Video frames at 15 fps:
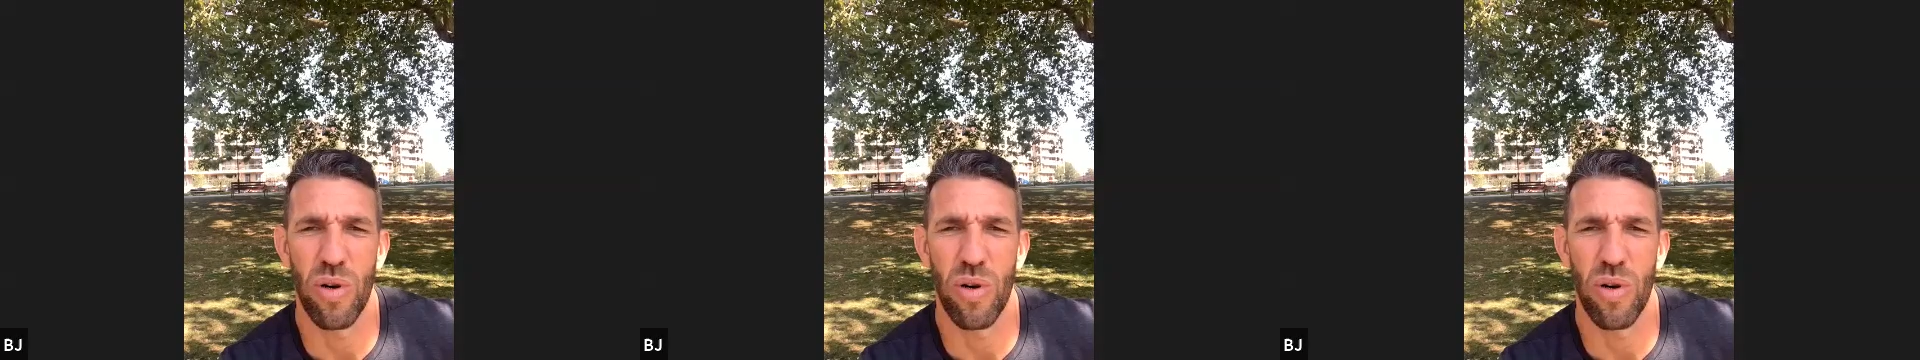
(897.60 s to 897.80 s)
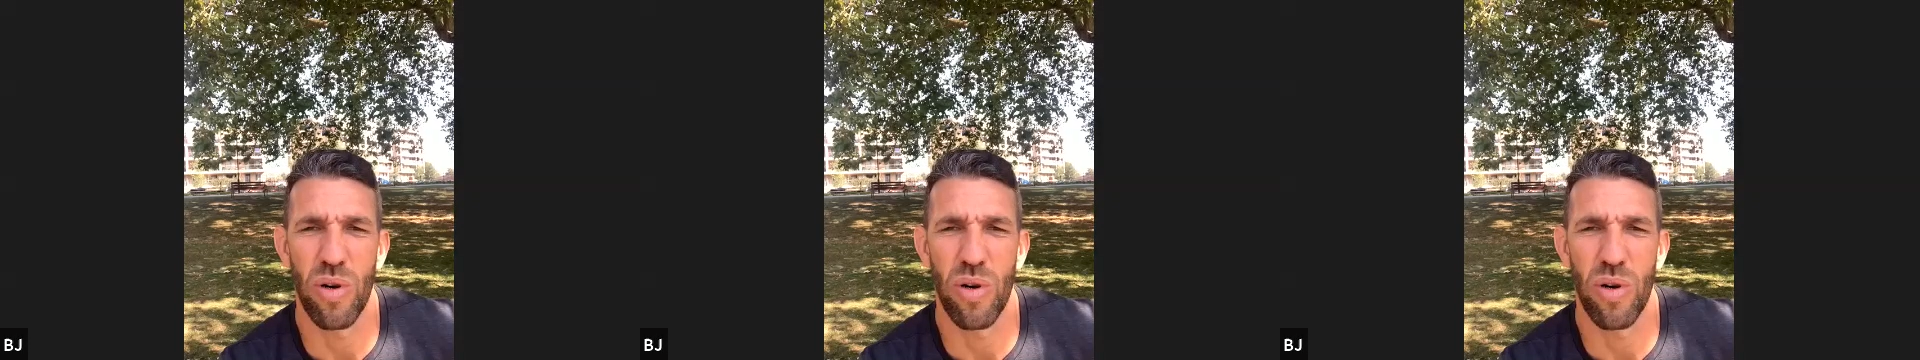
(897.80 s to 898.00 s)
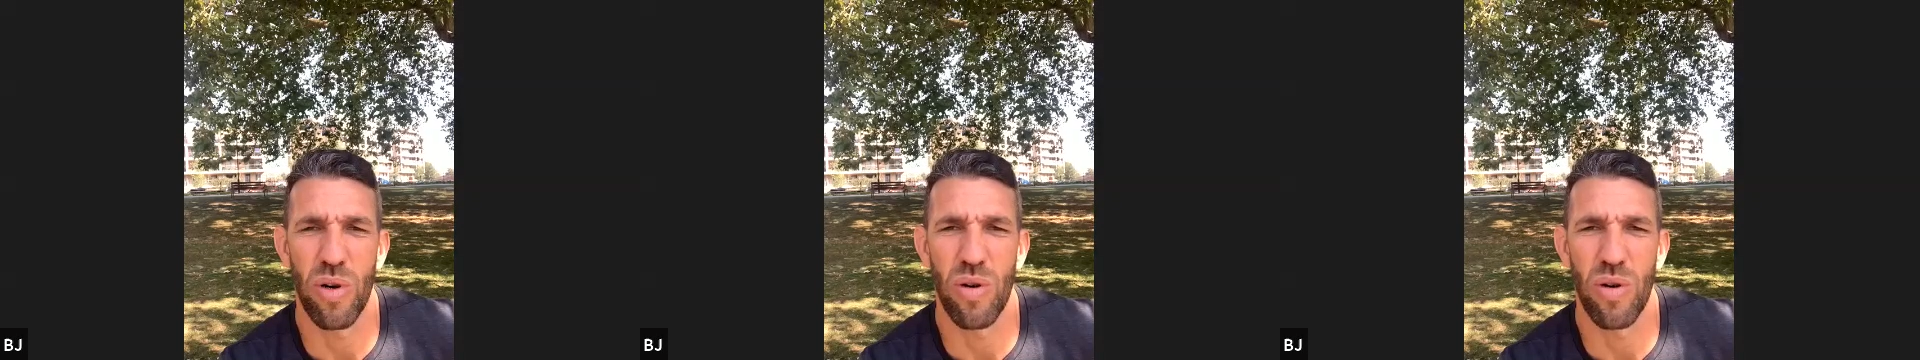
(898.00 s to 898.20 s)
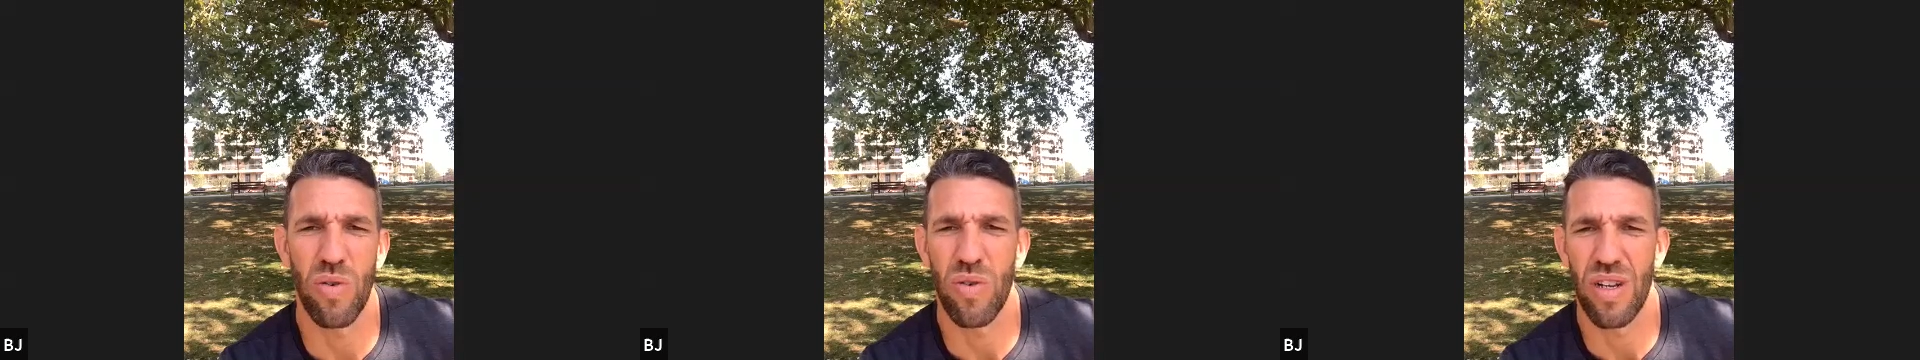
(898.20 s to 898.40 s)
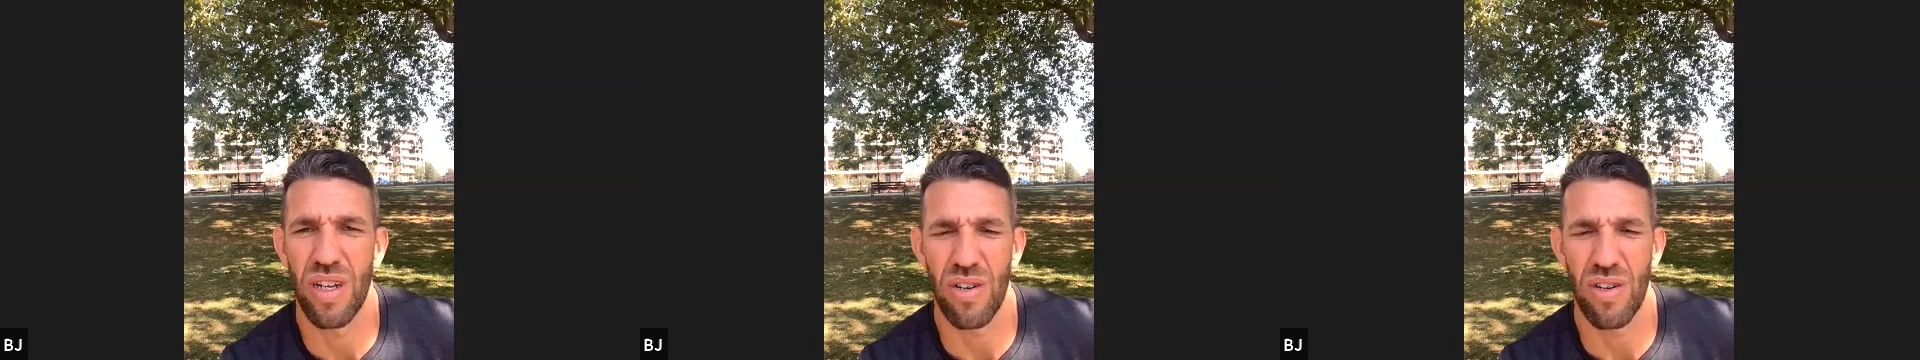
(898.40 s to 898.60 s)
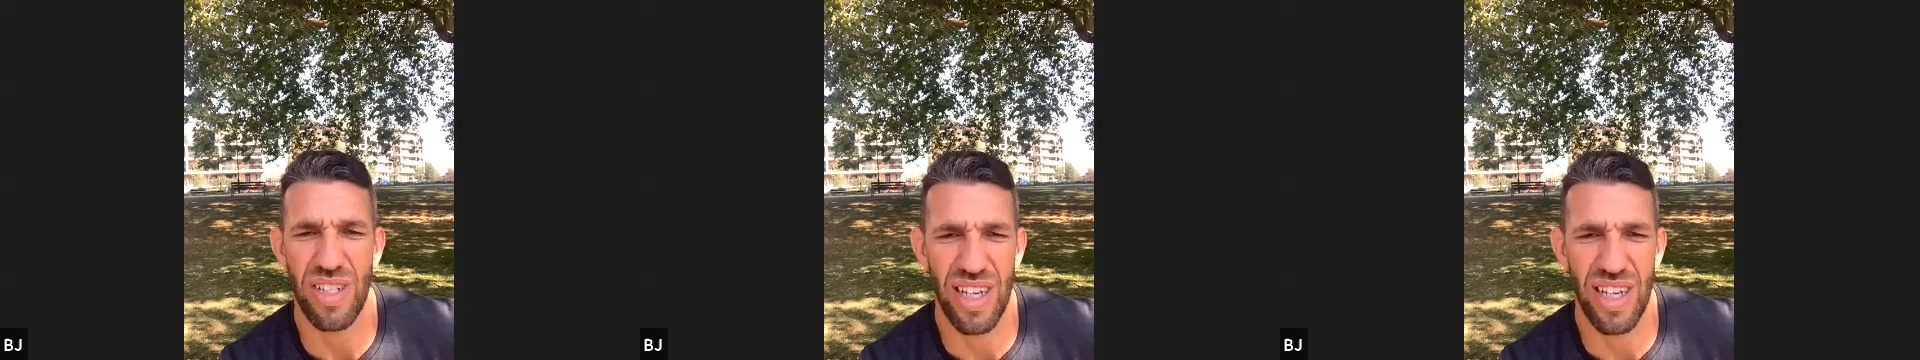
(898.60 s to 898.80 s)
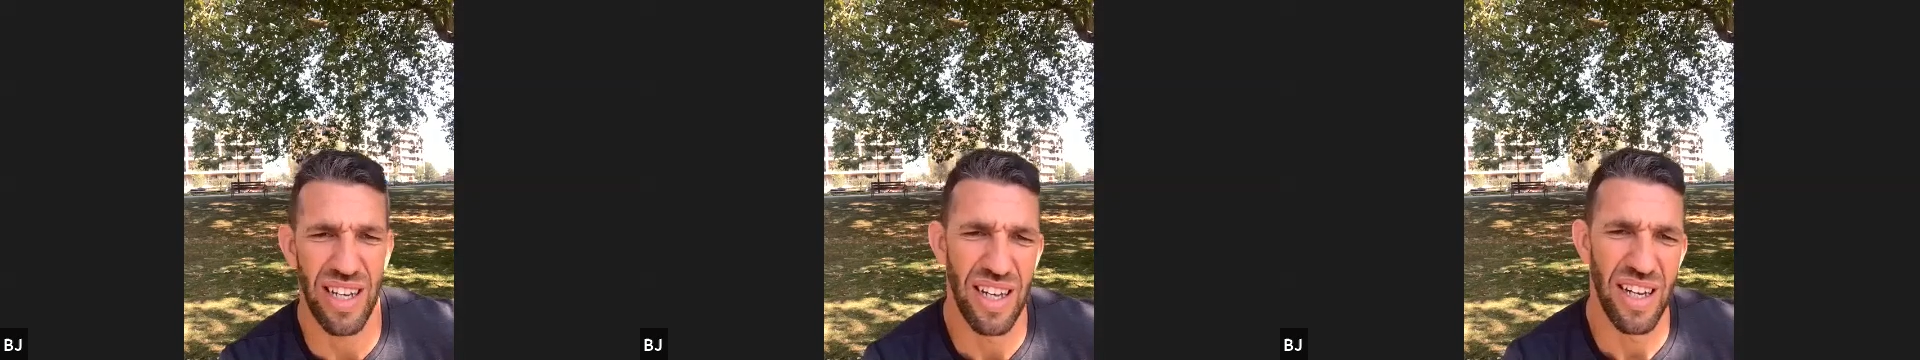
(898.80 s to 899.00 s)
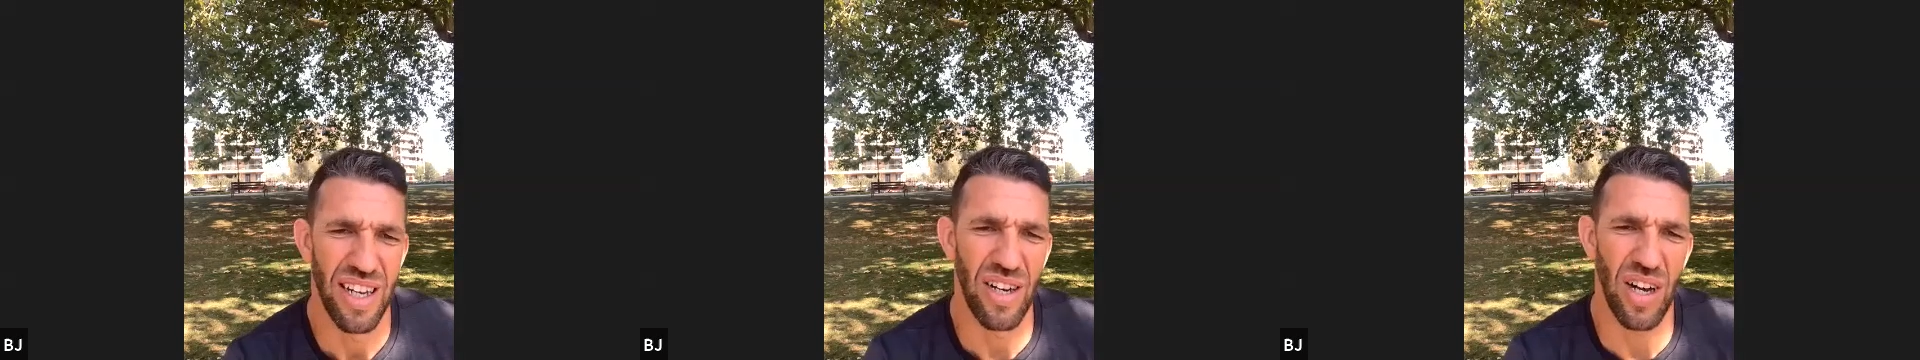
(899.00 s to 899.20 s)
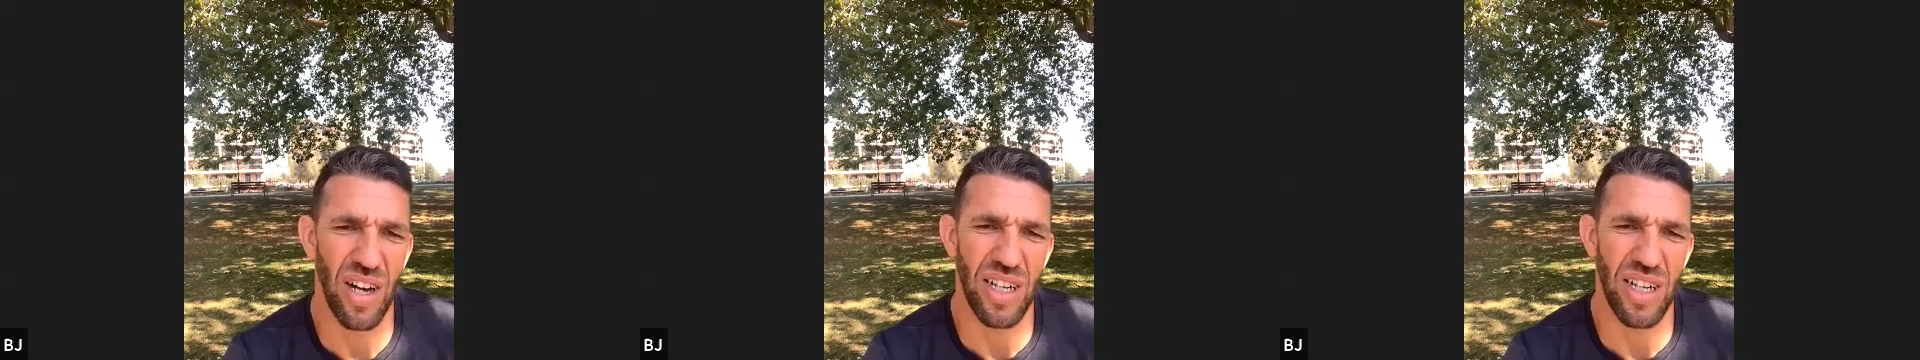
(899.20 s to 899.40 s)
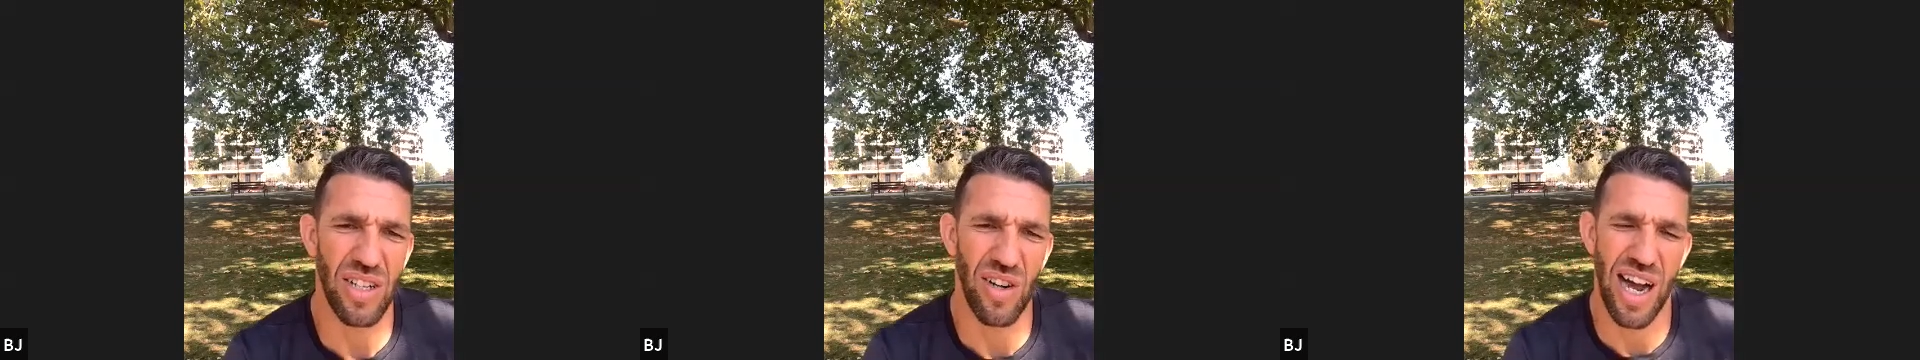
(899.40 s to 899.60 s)
Naroski.
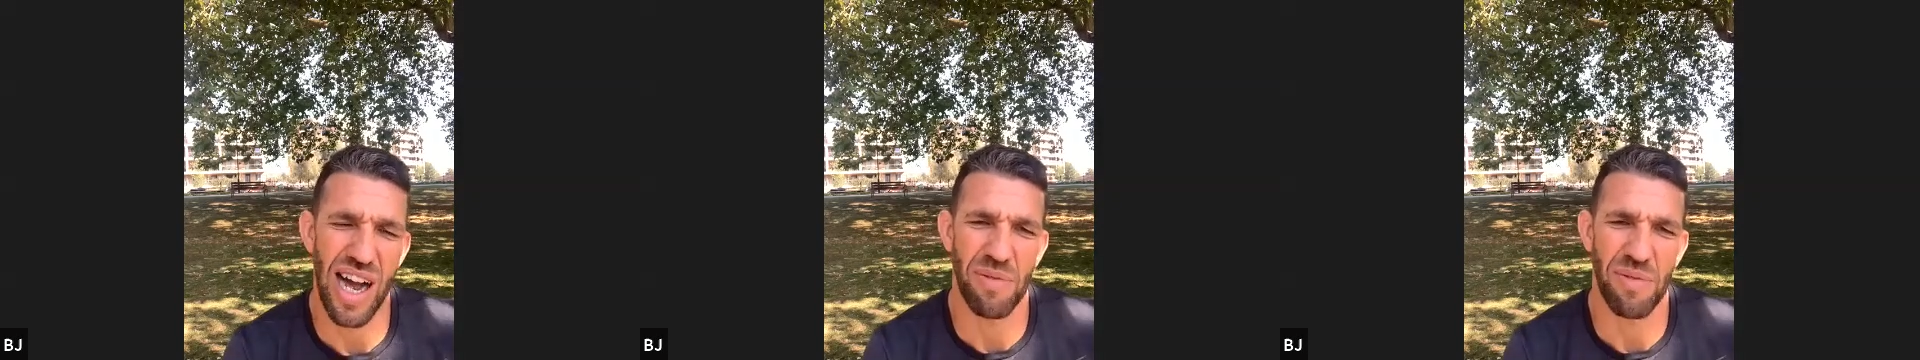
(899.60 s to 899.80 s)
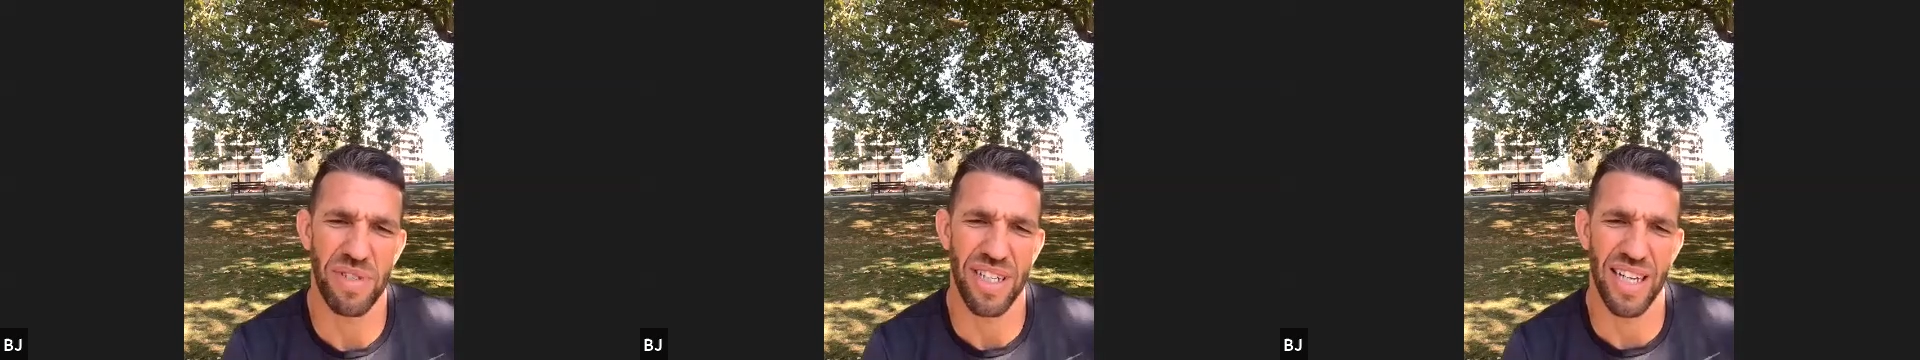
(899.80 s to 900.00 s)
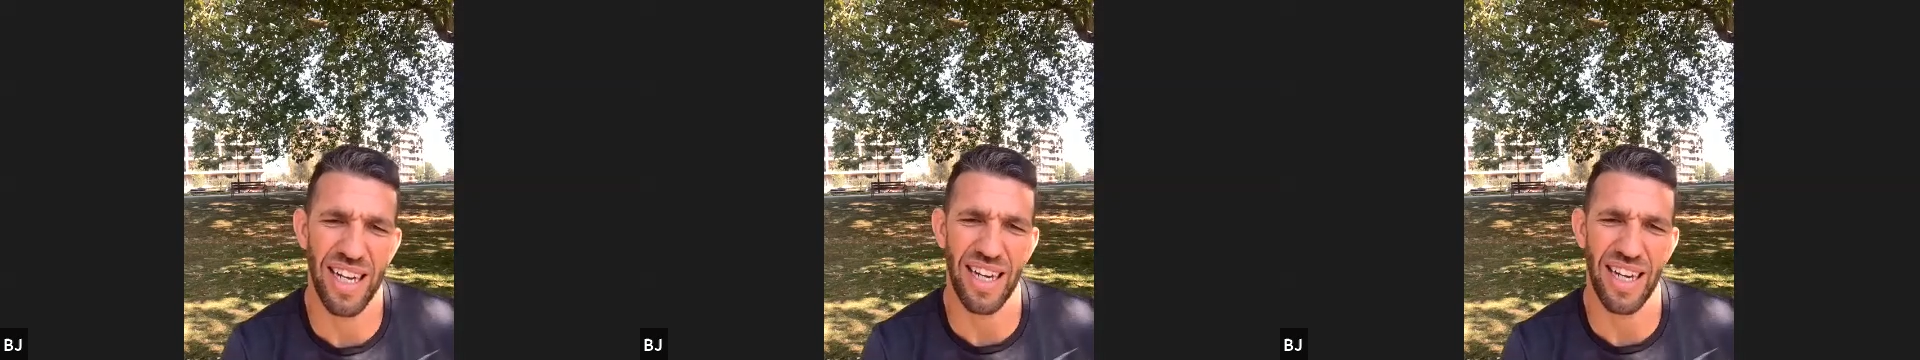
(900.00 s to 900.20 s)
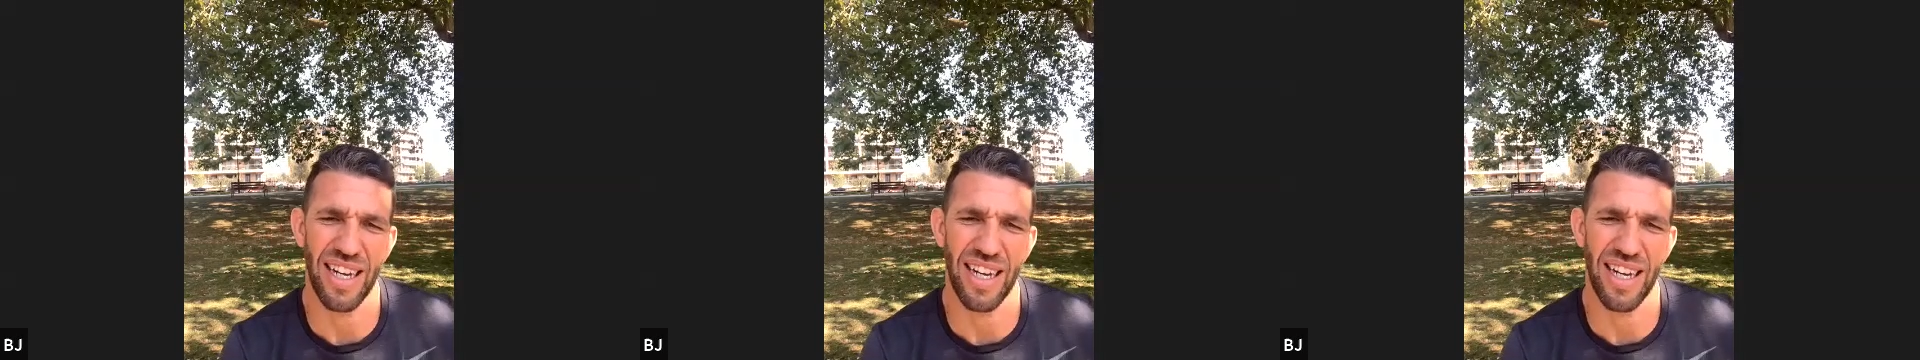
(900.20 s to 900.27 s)
Nice long arms, Nick.